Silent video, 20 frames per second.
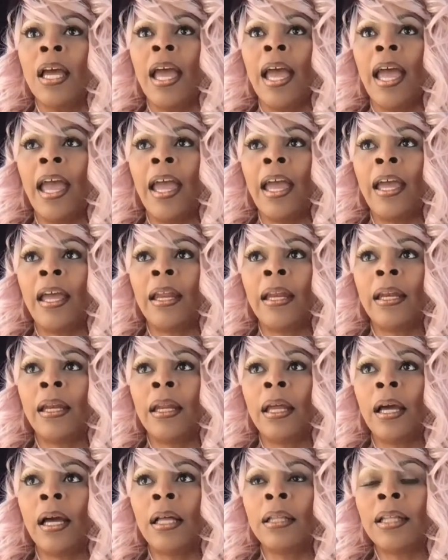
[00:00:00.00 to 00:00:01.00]

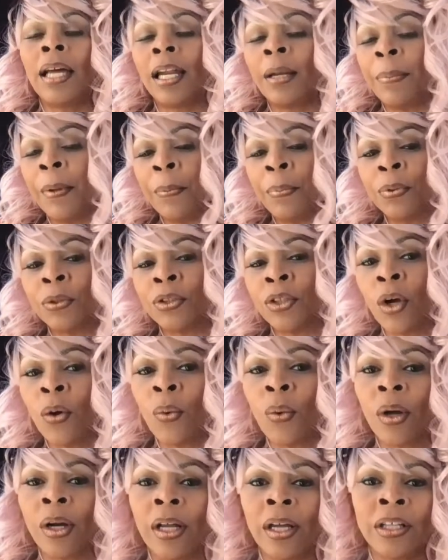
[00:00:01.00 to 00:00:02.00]
And a lot of people don't
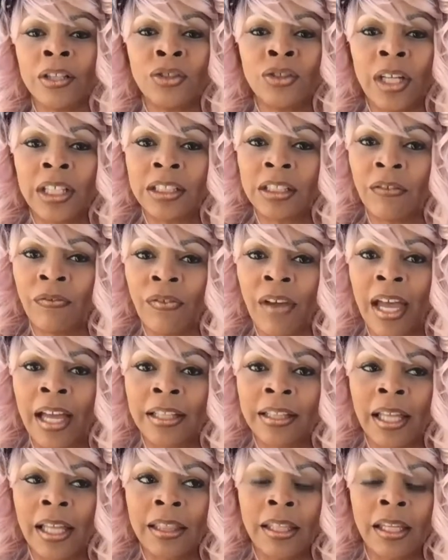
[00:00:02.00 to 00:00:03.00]
want to address the fact
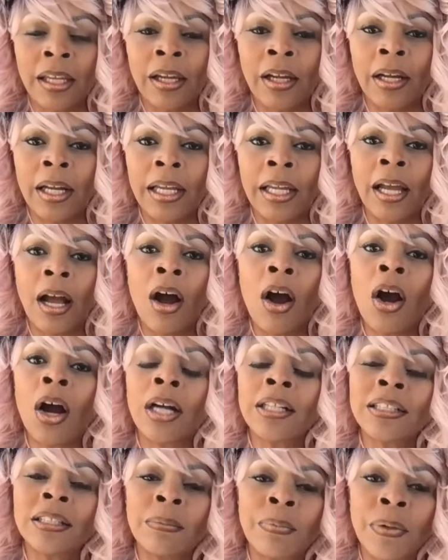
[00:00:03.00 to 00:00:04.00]
that there are
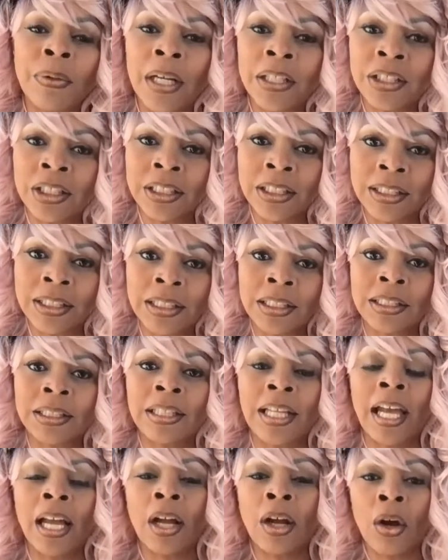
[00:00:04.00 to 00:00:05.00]
some prejudices
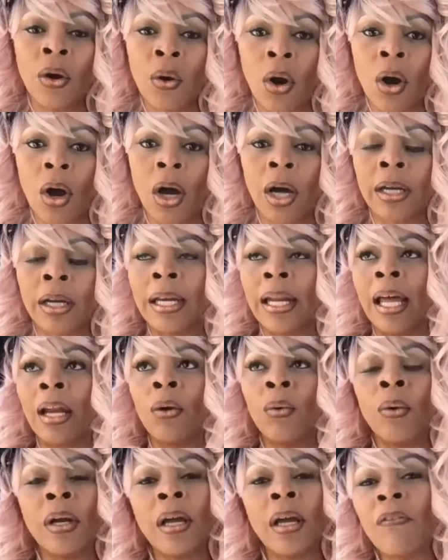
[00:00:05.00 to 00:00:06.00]
that go on. And I don't
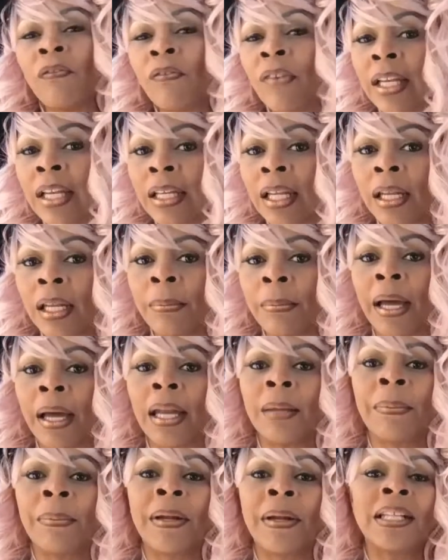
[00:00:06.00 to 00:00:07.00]
want to offend
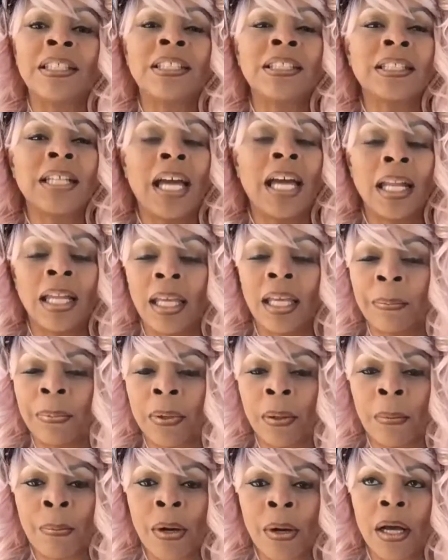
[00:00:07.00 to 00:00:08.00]
anybody, but I just got to keep it
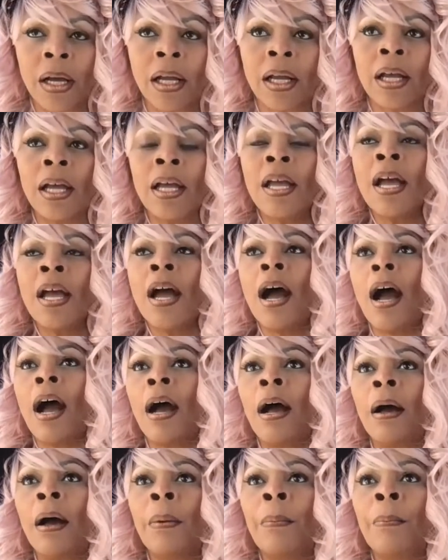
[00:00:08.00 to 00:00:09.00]
a buck.
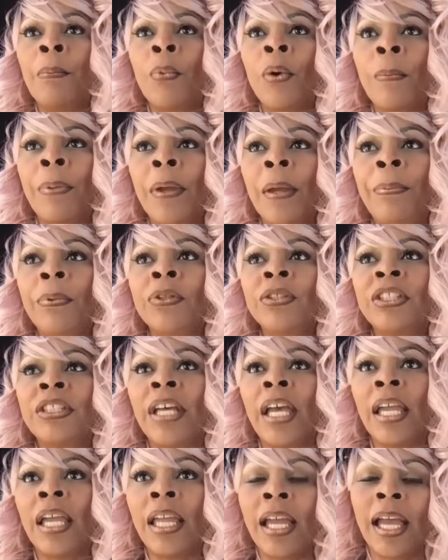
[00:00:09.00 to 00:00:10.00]
When people
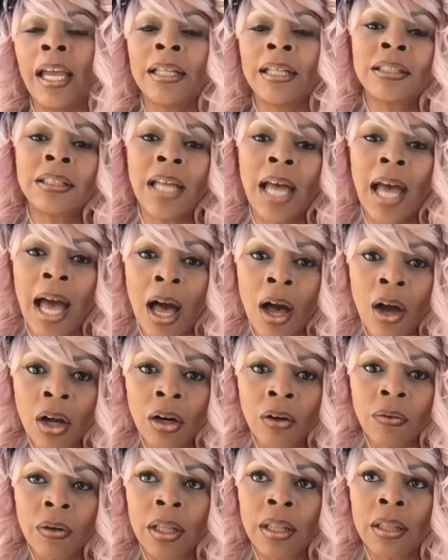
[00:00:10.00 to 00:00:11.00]
say, yeah, it's the
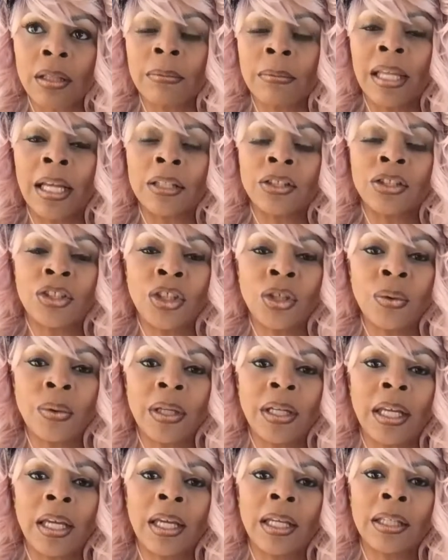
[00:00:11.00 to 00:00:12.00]
algorithm that's
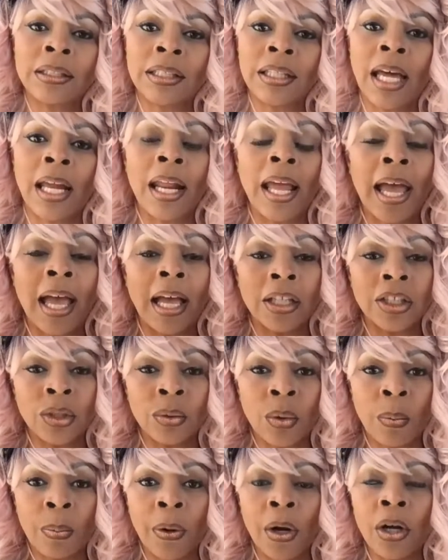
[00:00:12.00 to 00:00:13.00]
doing it, it's not an
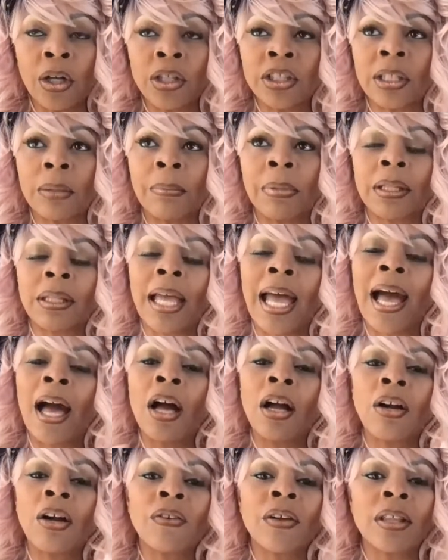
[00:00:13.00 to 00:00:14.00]
actual person, but the
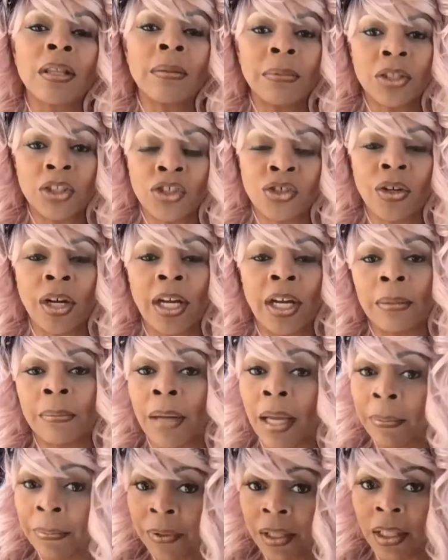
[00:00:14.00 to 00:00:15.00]
algorithm is trained
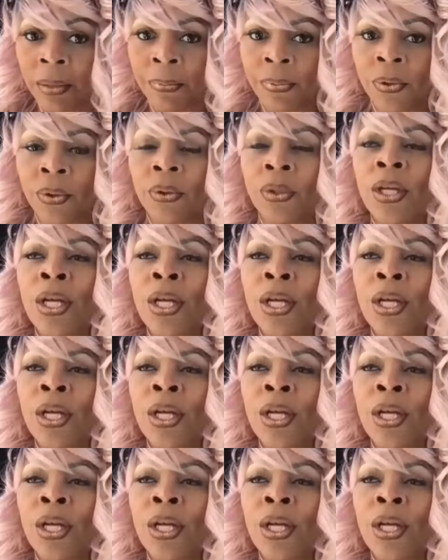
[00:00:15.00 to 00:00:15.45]
by people.